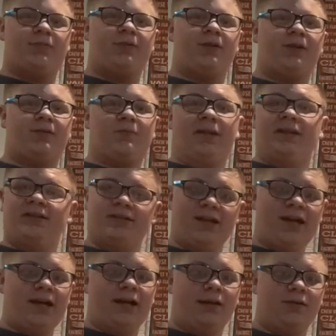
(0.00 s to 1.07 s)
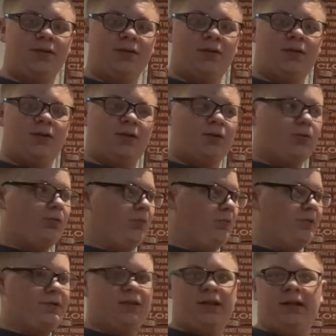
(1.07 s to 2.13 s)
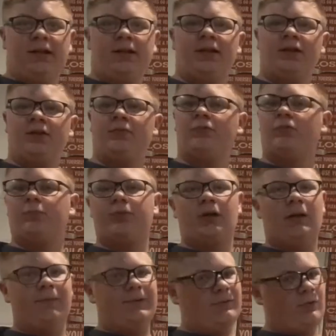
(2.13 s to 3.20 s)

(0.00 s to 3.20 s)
Because my dad, who's not here and will probably,